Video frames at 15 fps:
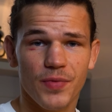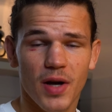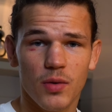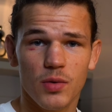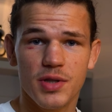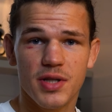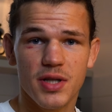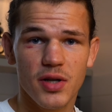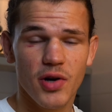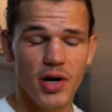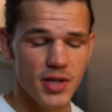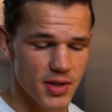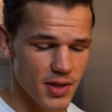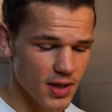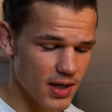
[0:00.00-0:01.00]
I will see you
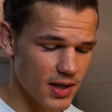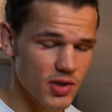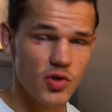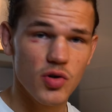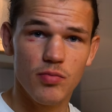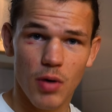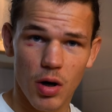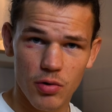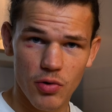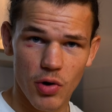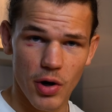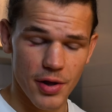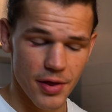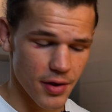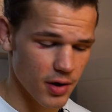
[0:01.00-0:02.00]
guys again
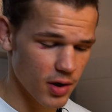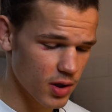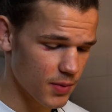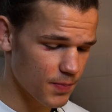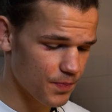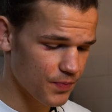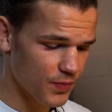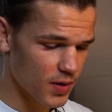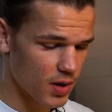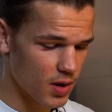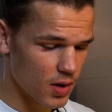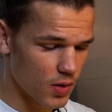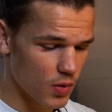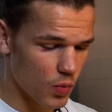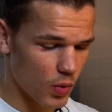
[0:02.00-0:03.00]
tomorrow, I think,
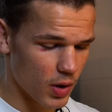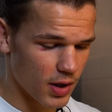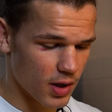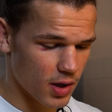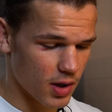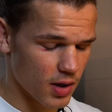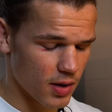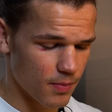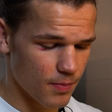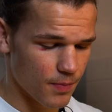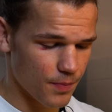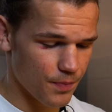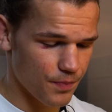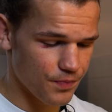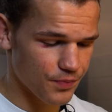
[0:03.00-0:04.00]
when
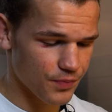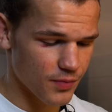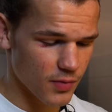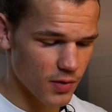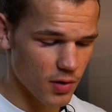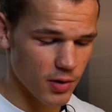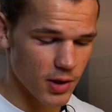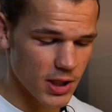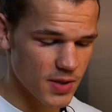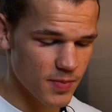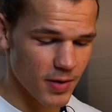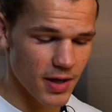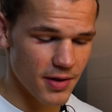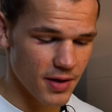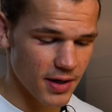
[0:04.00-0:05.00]
I'm gonna
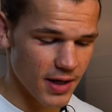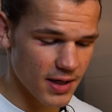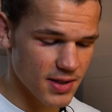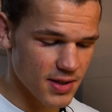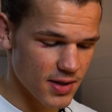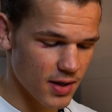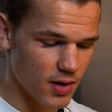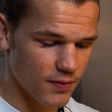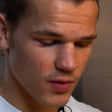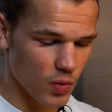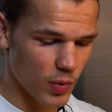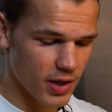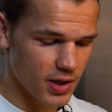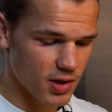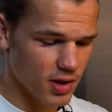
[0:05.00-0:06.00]
explain the next day of the
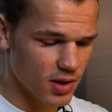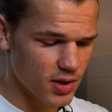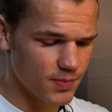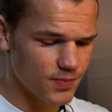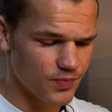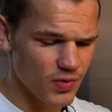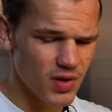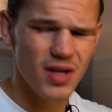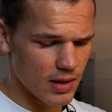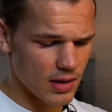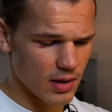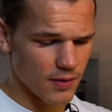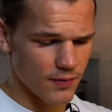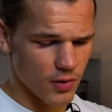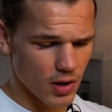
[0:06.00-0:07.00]
weight cut,
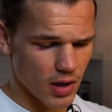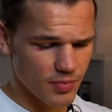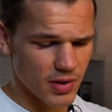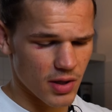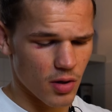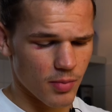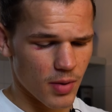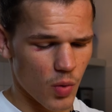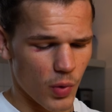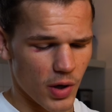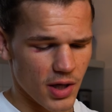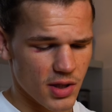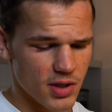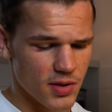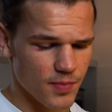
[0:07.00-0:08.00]
give you an update on my
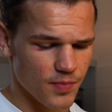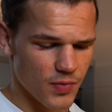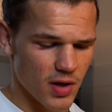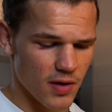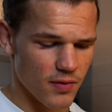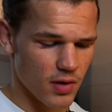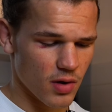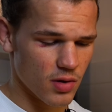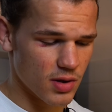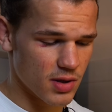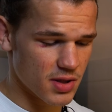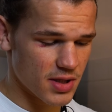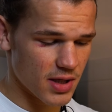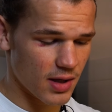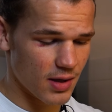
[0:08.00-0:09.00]
weight,
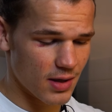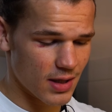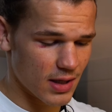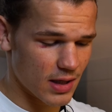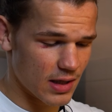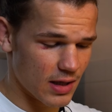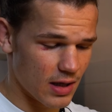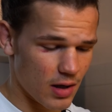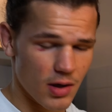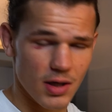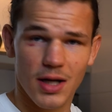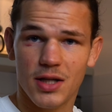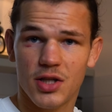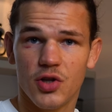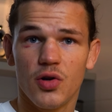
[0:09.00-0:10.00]
I'll
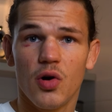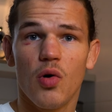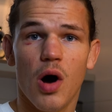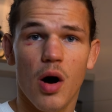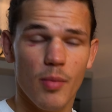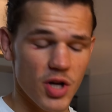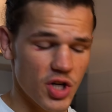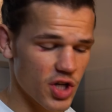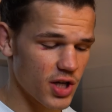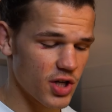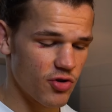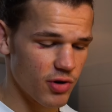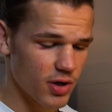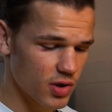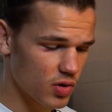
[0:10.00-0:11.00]
let you know how much I
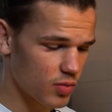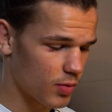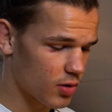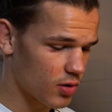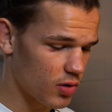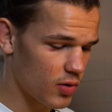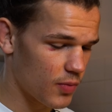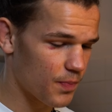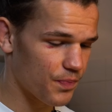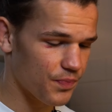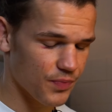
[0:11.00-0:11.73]
drink tomorrow.